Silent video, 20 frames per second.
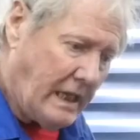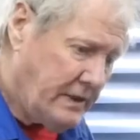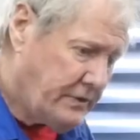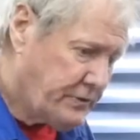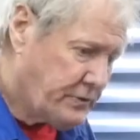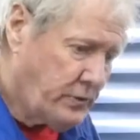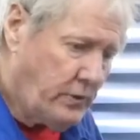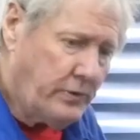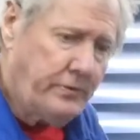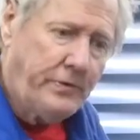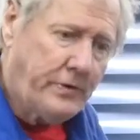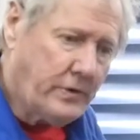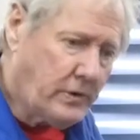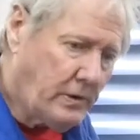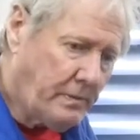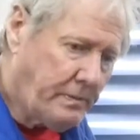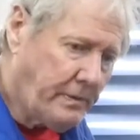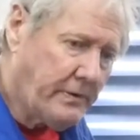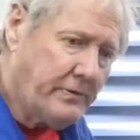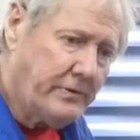It's good for a
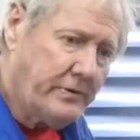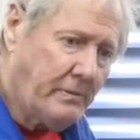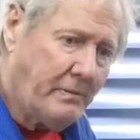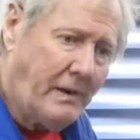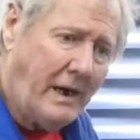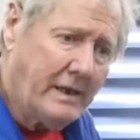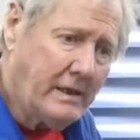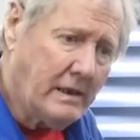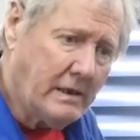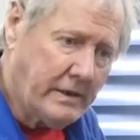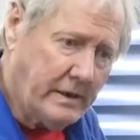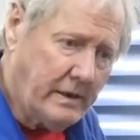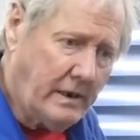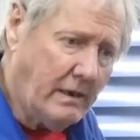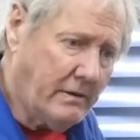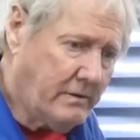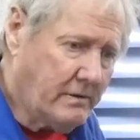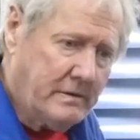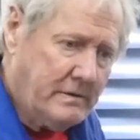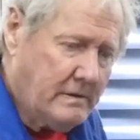couple of 100 miles, you
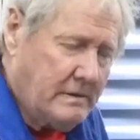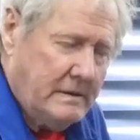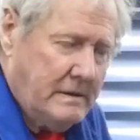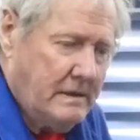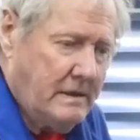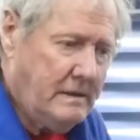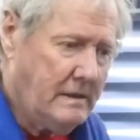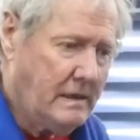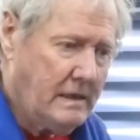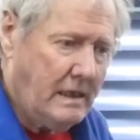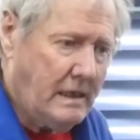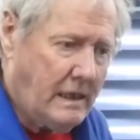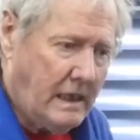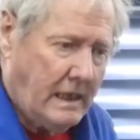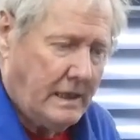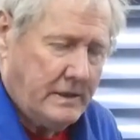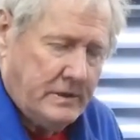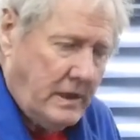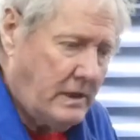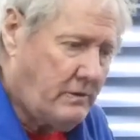know.
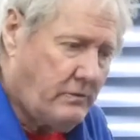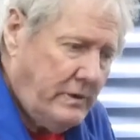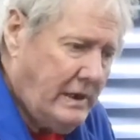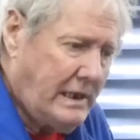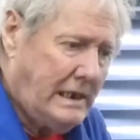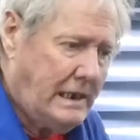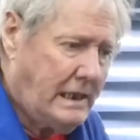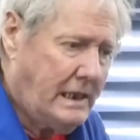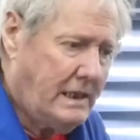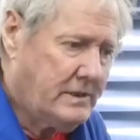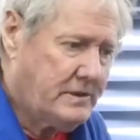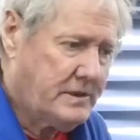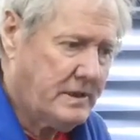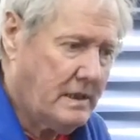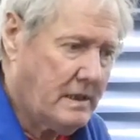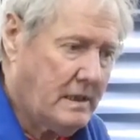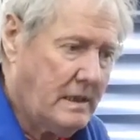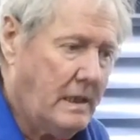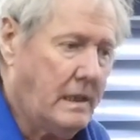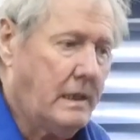It really
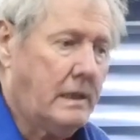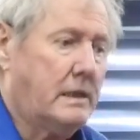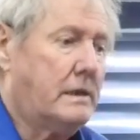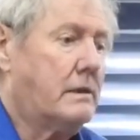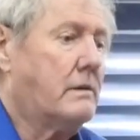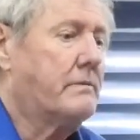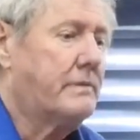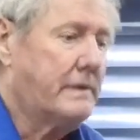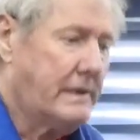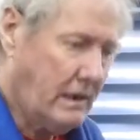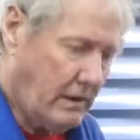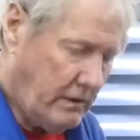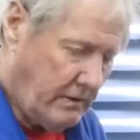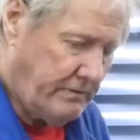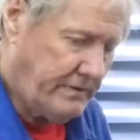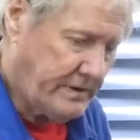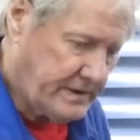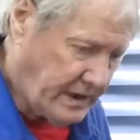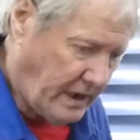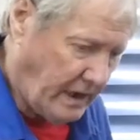is. You don't feel
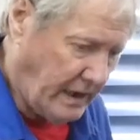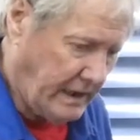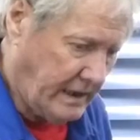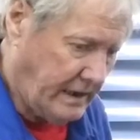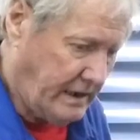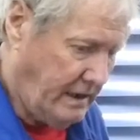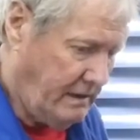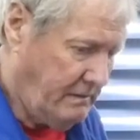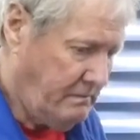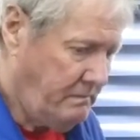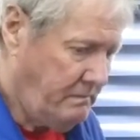overtired.